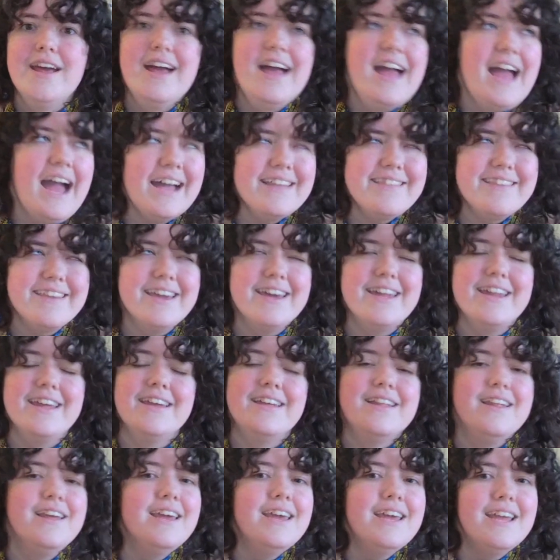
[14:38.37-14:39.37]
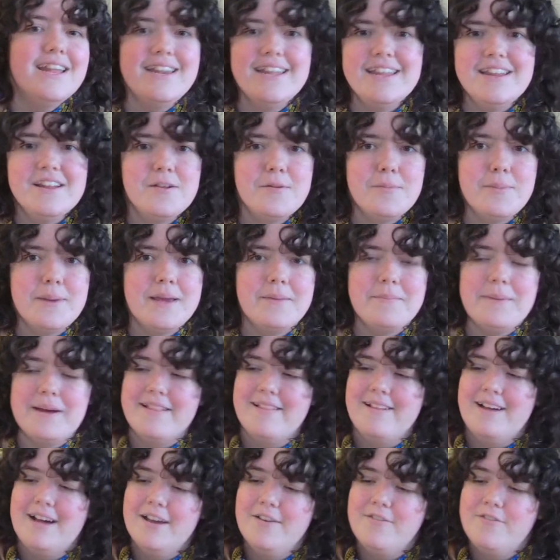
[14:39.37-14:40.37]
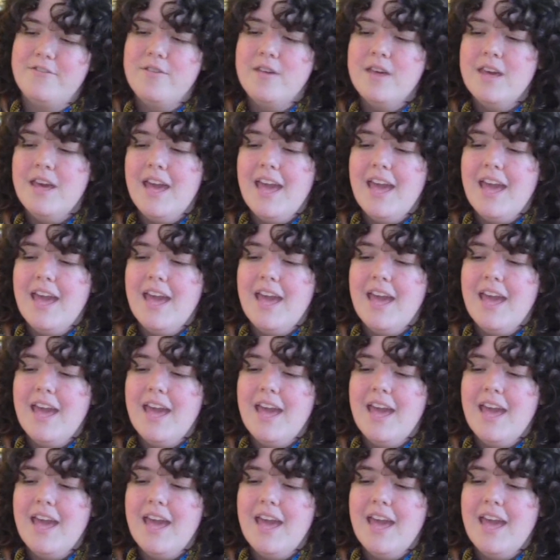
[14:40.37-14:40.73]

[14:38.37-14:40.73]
had to get it, it needed to be in my life.